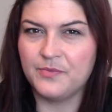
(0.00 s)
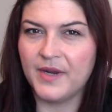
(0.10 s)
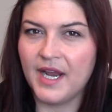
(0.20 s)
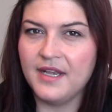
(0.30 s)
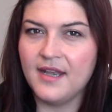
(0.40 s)

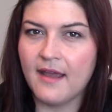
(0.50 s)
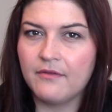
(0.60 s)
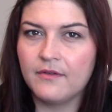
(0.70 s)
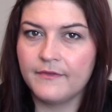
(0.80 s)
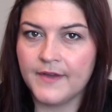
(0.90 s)
But I
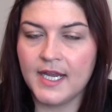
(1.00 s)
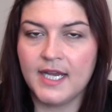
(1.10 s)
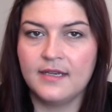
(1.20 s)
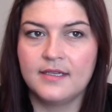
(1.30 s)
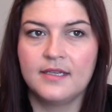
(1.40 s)
never
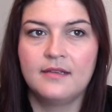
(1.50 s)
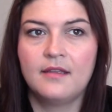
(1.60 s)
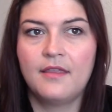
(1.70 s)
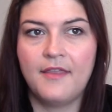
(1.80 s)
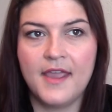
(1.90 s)
find
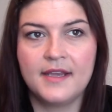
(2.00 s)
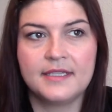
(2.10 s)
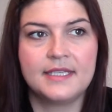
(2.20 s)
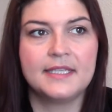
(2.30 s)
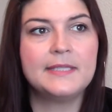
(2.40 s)

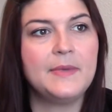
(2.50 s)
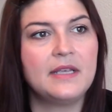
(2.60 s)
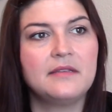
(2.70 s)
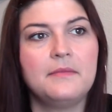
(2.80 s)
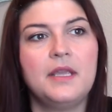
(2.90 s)
things that
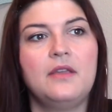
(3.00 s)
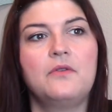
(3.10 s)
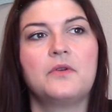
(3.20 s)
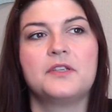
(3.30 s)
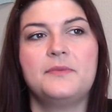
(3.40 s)
speak to me
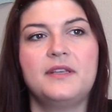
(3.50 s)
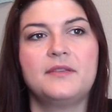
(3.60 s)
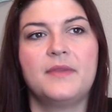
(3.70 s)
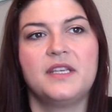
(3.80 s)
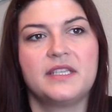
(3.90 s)
or speak
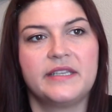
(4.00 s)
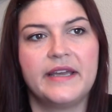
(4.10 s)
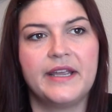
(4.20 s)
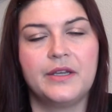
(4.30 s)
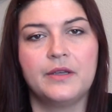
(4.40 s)
to my
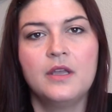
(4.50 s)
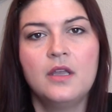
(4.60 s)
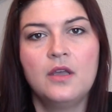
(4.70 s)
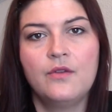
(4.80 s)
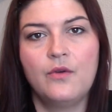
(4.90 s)
style
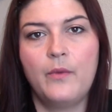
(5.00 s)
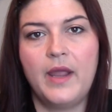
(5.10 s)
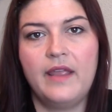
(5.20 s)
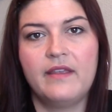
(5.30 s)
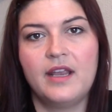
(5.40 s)
the
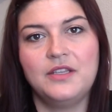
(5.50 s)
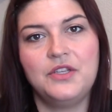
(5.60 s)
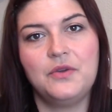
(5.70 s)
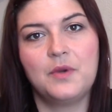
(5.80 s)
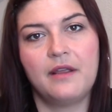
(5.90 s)
way that I
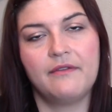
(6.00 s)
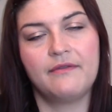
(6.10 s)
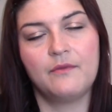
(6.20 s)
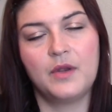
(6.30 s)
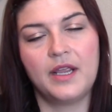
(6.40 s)
do
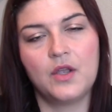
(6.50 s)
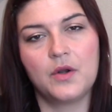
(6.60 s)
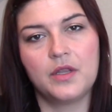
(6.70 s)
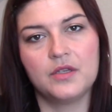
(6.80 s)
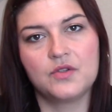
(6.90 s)
when I go
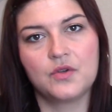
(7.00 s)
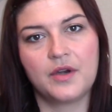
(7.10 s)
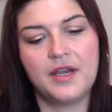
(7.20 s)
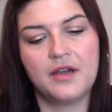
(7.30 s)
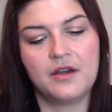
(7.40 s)
to the store
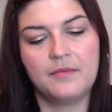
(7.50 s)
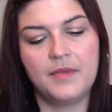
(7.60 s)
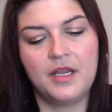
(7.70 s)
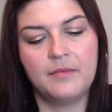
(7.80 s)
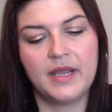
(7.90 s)
here
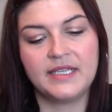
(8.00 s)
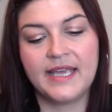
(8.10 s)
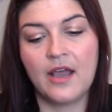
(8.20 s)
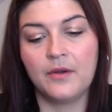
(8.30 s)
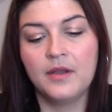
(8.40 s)
in my
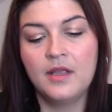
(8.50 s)
town.